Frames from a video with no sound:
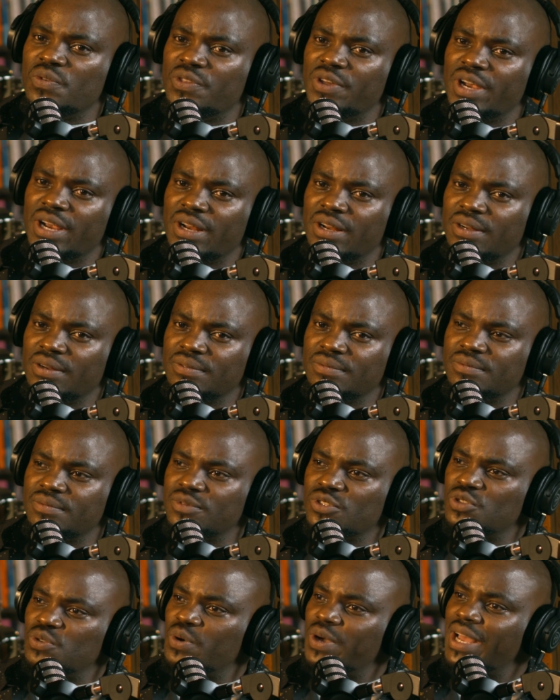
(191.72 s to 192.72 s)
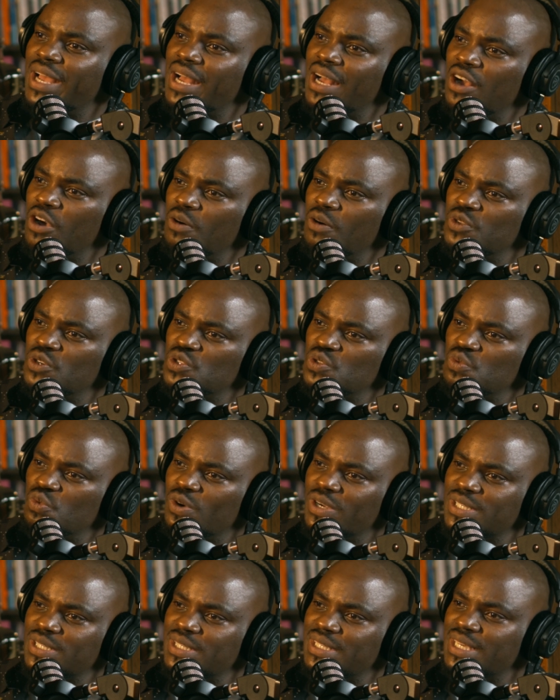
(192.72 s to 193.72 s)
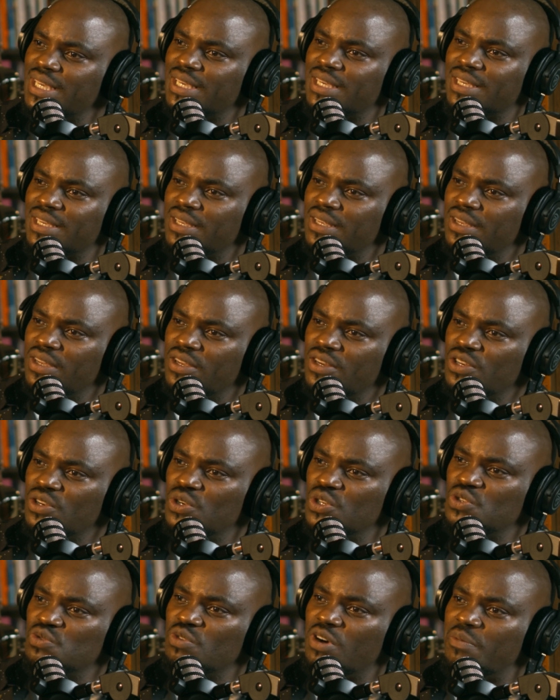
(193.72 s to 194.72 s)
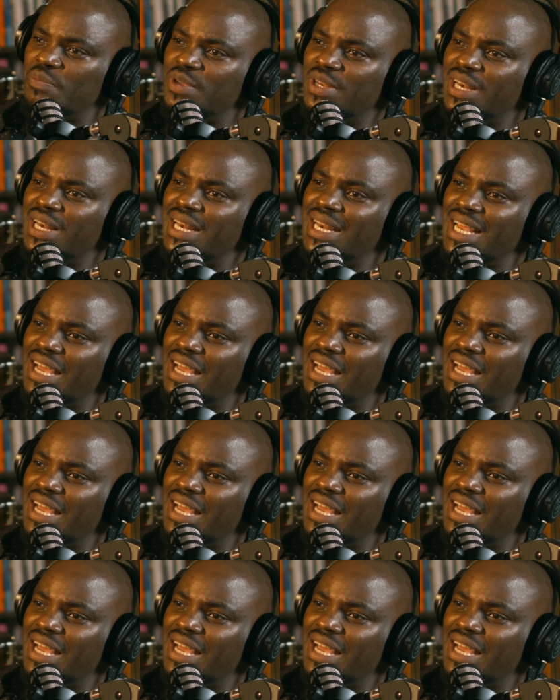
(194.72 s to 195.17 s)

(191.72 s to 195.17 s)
there to help those who are sick, those who have been